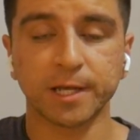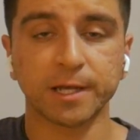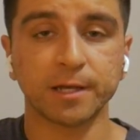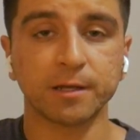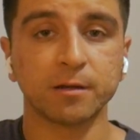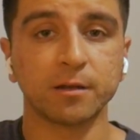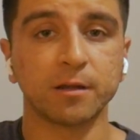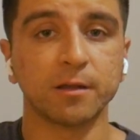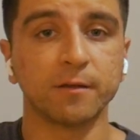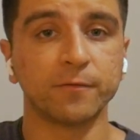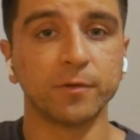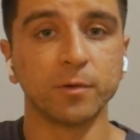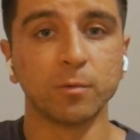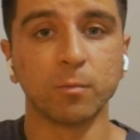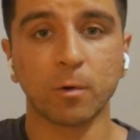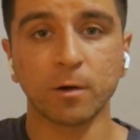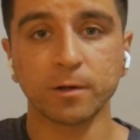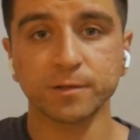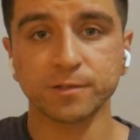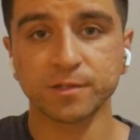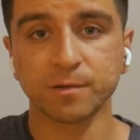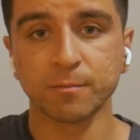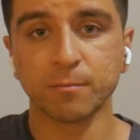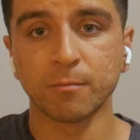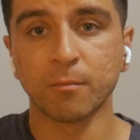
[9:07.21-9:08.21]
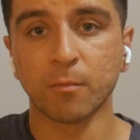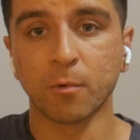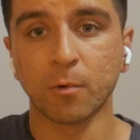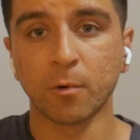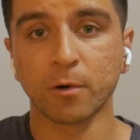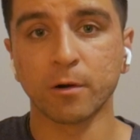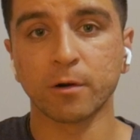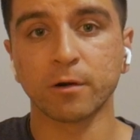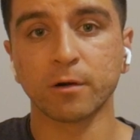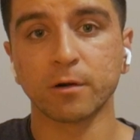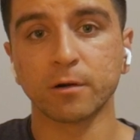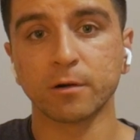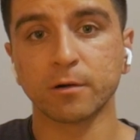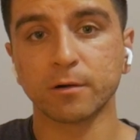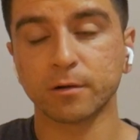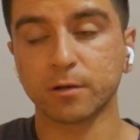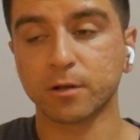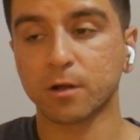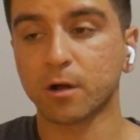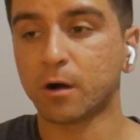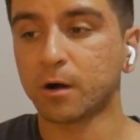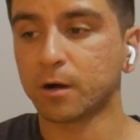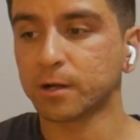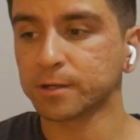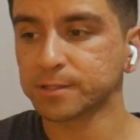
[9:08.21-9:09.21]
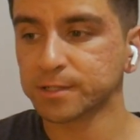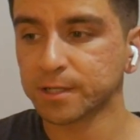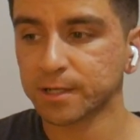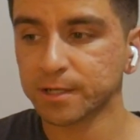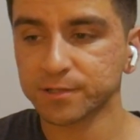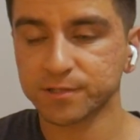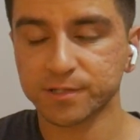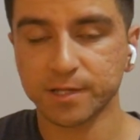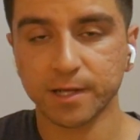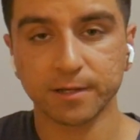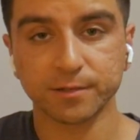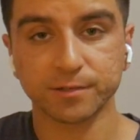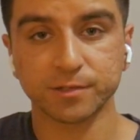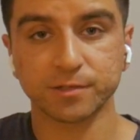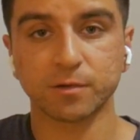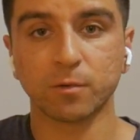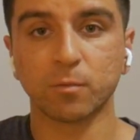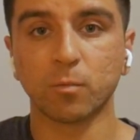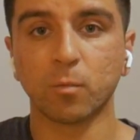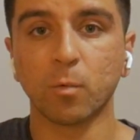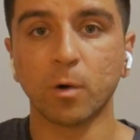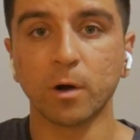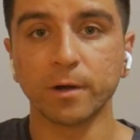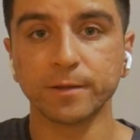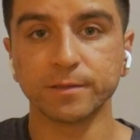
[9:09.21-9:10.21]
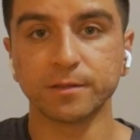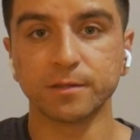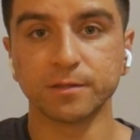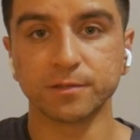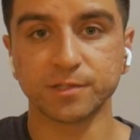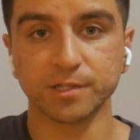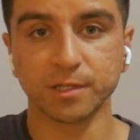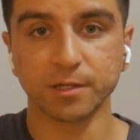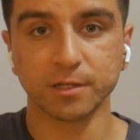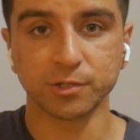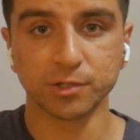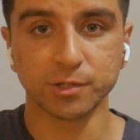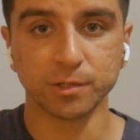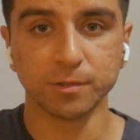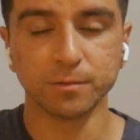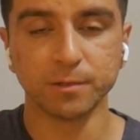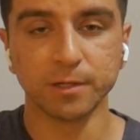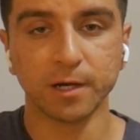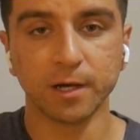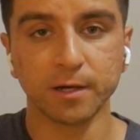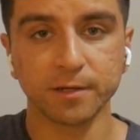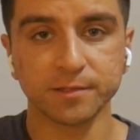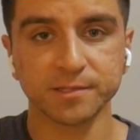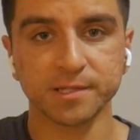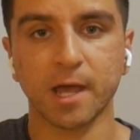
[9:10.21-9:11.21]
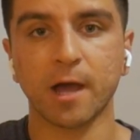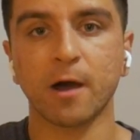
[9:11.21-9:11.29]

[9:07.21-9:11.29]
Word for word: And if you want some more context as to what this issue does,